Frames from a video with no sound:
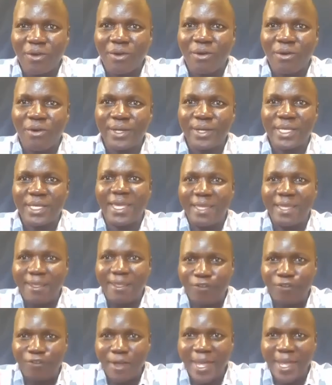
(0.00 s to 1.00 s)
Okay, if
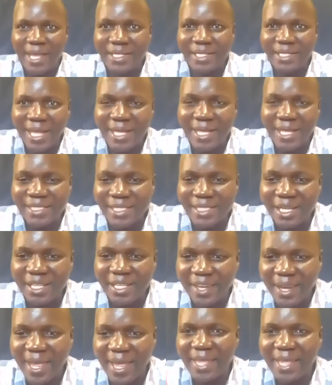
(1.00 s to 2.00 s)
your hands are still
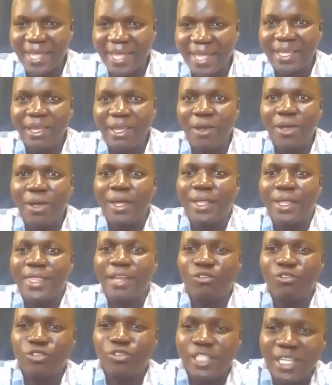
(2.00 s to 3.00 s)
dry, then
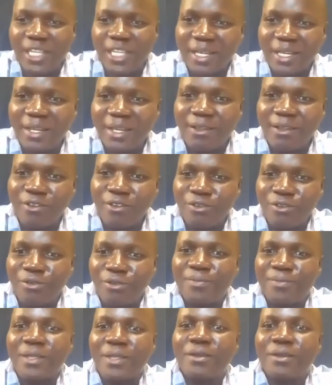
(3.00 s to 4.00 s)
you tick,
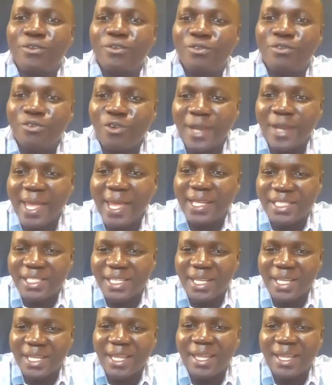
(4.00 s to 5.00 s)
you write,
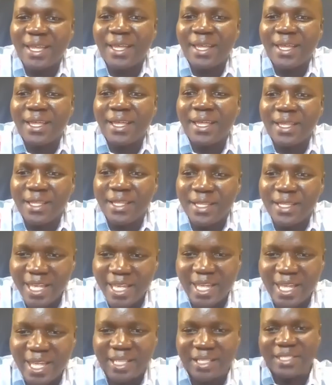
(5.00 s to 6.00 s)

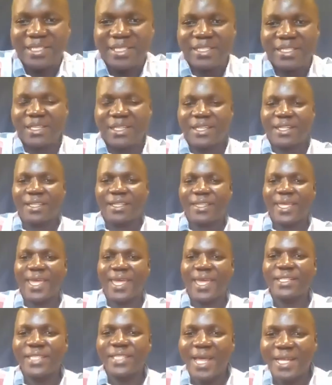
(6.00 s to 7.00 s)
yes, the
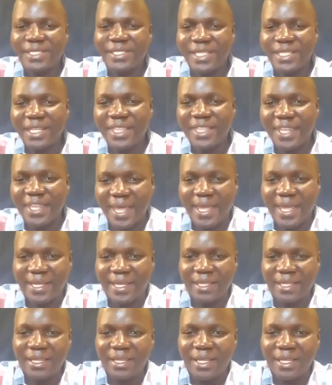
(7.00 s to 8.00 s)
hands are still dry.
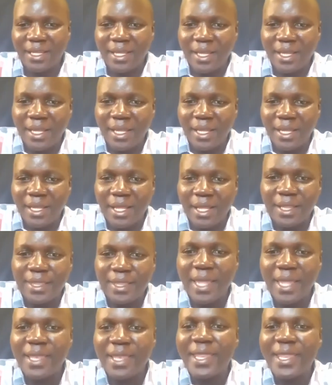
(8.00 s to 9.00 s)

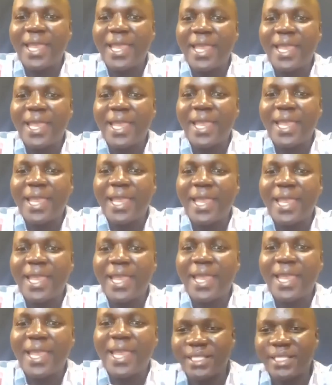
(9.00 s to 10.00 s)
Then the last one,
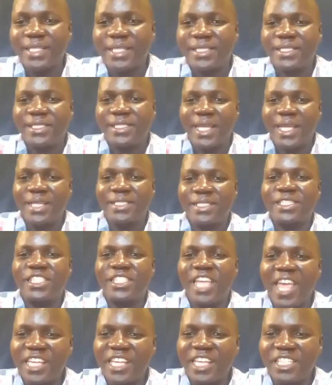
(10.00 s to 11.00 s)
does it
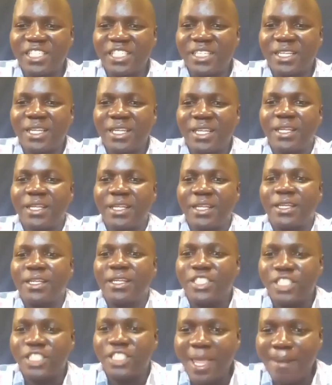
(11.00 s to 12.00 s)
change
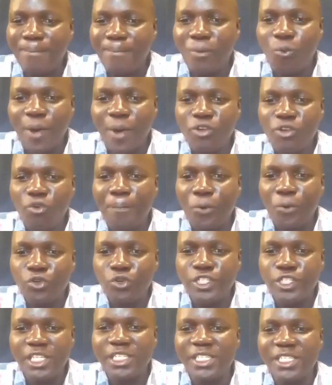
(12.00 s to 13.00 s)
shape when you put
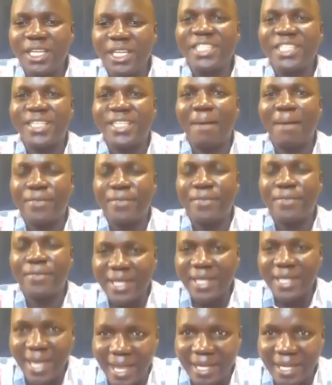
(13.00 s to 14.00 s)
it in something
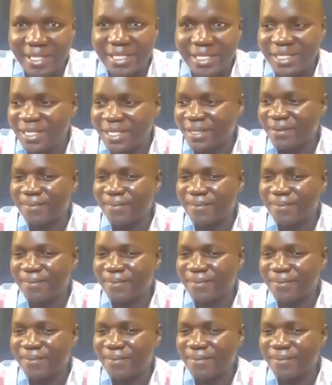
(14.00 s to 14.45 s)
else?